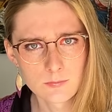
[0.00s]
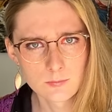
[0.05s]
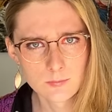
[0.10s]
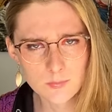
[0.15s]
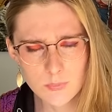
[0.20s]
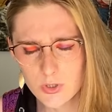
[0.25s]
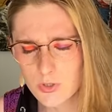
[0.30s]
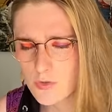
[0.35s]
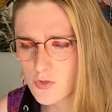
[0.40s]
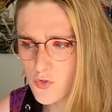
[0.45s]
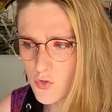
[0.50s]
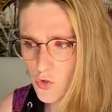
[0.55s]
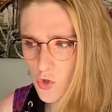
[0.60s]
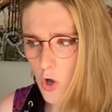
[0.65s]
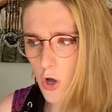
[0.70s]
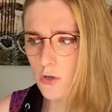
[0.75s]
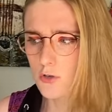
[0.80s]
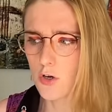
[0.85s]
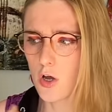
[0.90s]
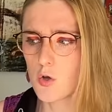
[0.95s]
Murder is
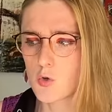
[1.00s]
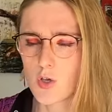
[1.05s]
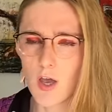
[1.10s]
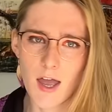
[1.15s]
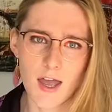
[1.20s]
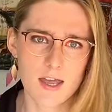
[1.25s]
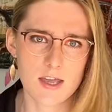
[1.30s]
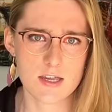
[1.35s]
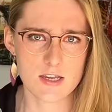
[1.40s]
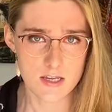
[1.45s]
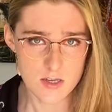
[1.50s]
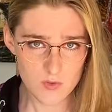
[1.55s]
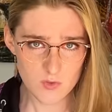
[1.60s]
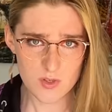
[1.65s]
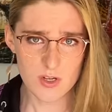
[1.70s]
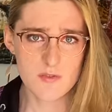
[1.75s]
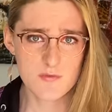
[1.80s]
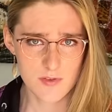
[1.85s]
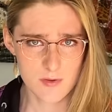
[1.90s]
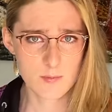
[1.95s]
not okay, even
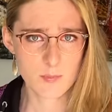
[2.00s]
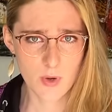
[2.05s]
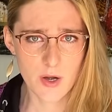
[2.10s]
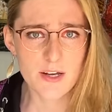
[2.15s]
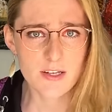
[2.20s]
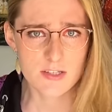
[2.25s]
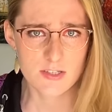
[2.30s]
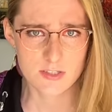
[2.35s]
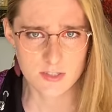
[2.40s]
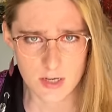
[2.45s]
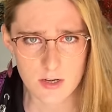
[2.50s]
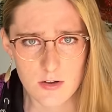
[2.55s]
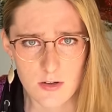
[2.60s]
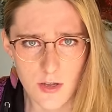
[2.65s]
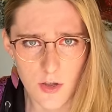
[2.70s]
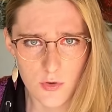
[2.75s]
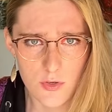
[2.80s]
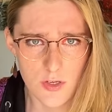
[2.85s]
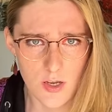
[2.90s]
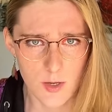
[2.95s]
if it breaks
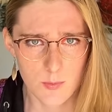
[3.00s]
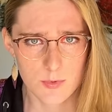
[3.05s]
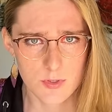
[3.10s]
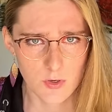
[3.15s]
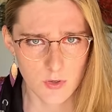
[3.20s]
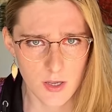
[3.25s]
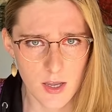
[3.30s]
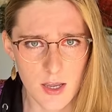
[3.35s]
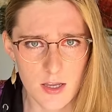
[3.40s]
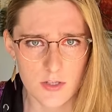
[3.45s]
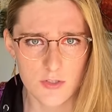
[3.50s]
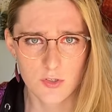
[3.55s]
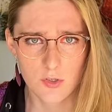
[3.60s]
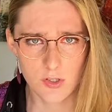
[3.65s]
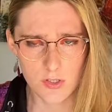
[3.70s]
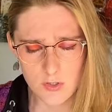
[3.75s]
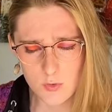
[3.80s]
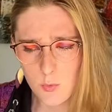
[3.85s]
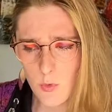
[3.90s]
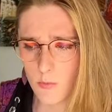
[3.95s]
stereotypes, okay? So
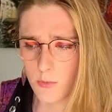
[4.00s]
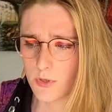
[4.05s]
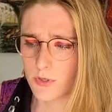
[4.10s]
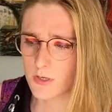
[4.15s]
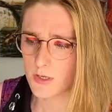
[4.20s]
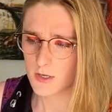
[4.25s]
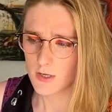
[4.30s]
this woman,